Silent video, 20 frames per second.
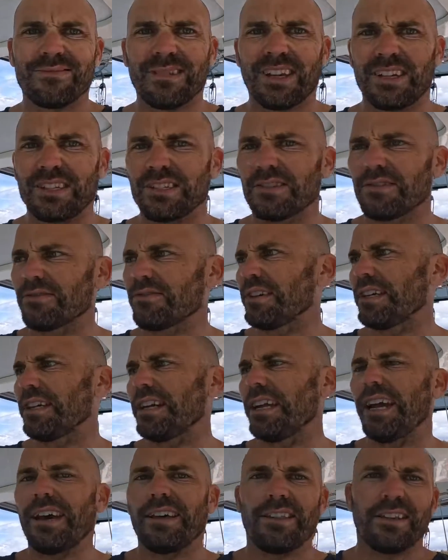I just
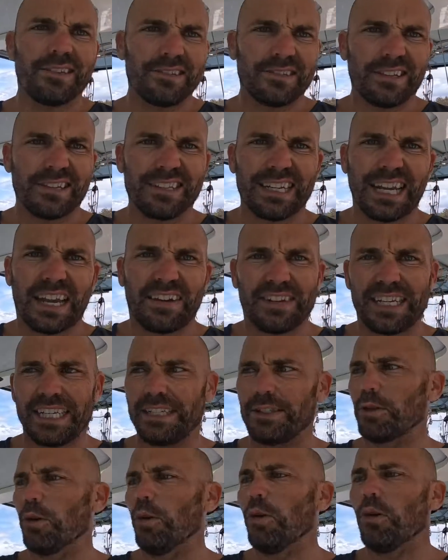figured out this doesn't have any
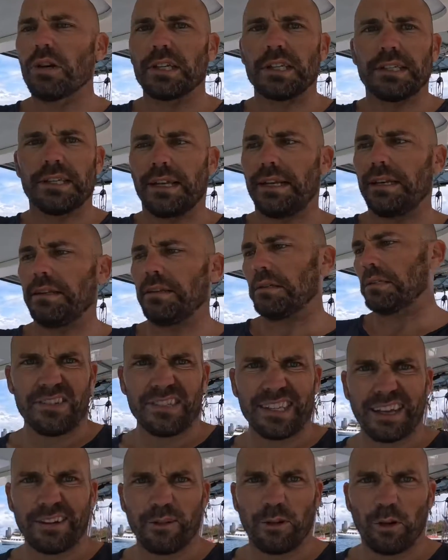torque settings.
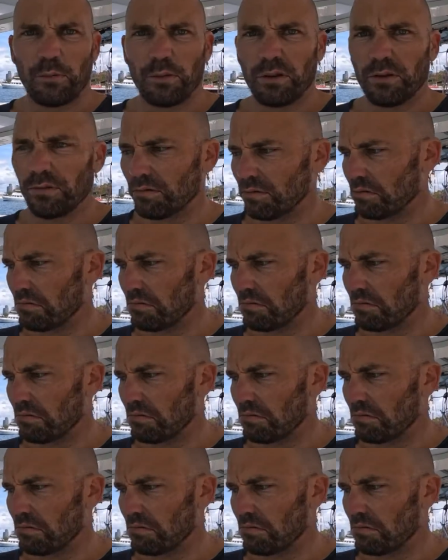Is that normal?